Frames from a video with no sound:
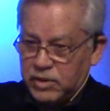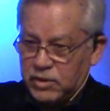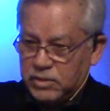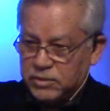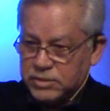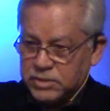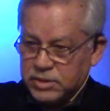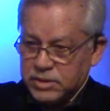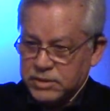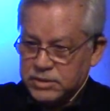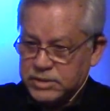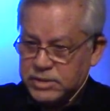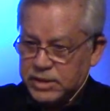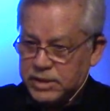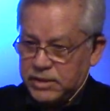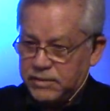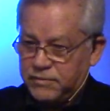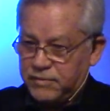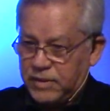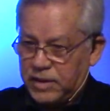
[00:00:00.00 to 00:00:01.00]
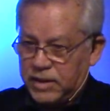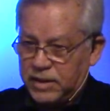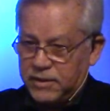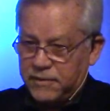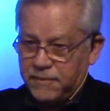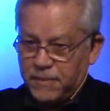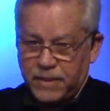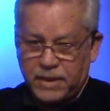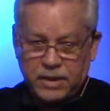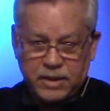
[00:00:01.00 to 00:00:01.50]
altar
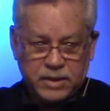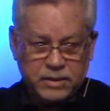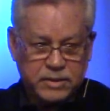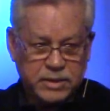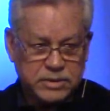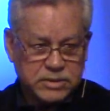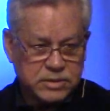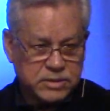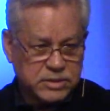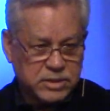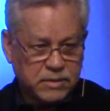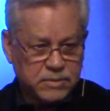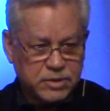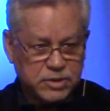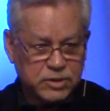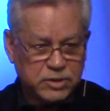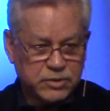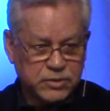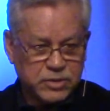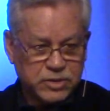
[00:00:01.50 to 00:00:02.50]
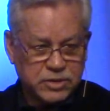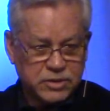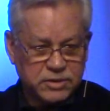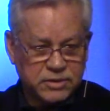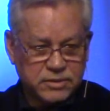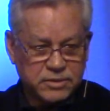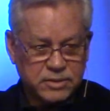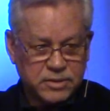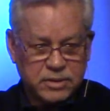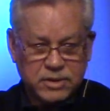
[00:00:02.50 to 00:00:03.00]
signifying there's a
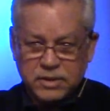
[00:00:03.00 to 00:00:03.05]
substitution.